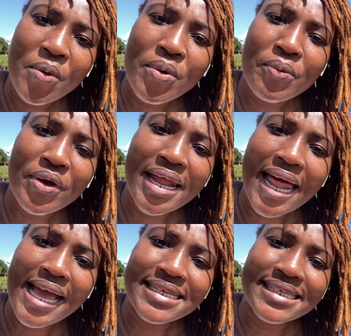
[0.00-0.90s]
we
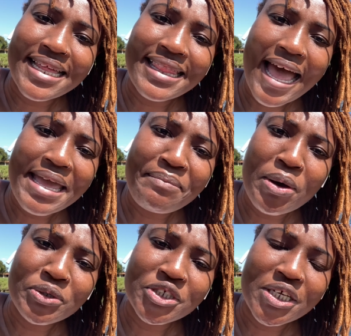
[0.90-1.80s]
realize that that
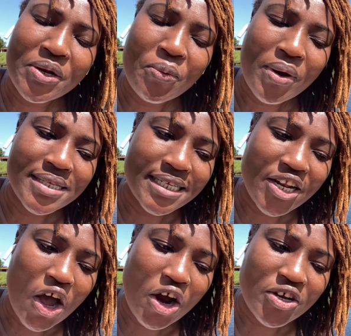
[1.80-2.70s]
emotion
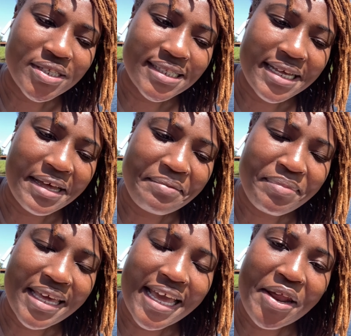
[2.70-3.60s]
wasn't ours to
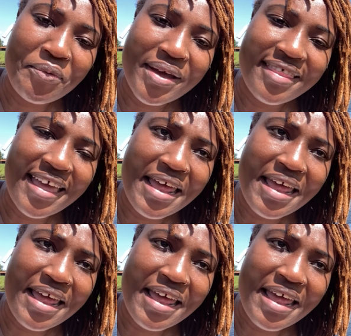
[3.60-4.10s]
begin with